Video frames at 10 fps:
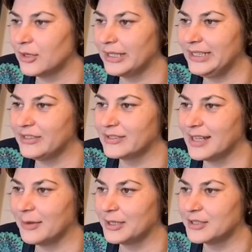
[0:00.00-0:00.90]
ages
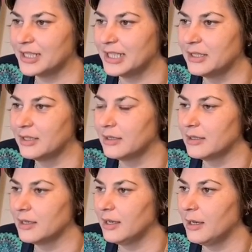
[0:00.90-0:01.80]
now, actually.
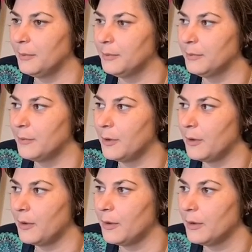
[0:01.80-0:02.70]

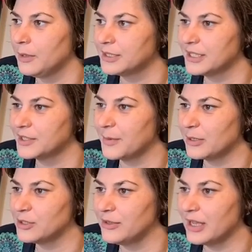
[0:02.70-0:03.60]
Since
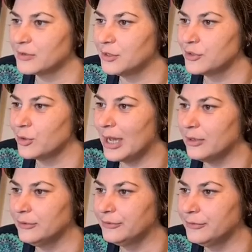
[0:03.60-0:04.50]
about
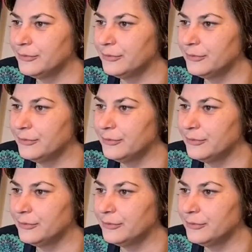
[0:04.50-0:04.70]
2012